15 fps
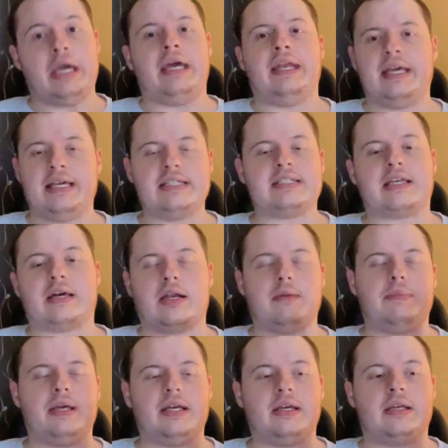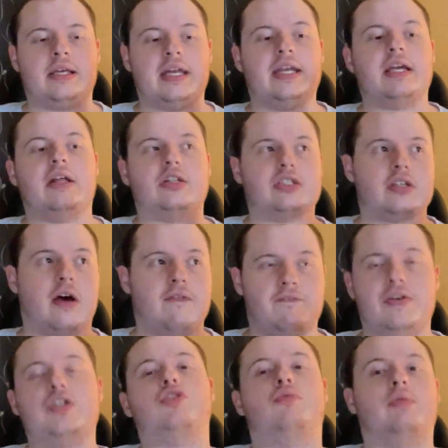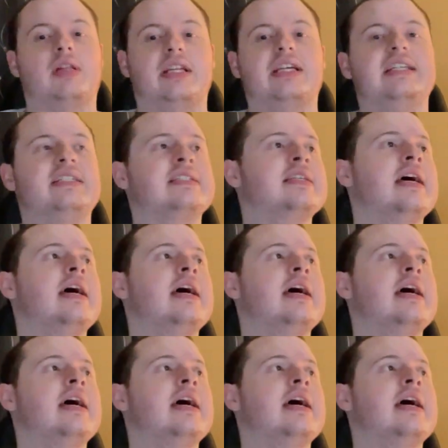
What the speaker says: It is going to be getting its official release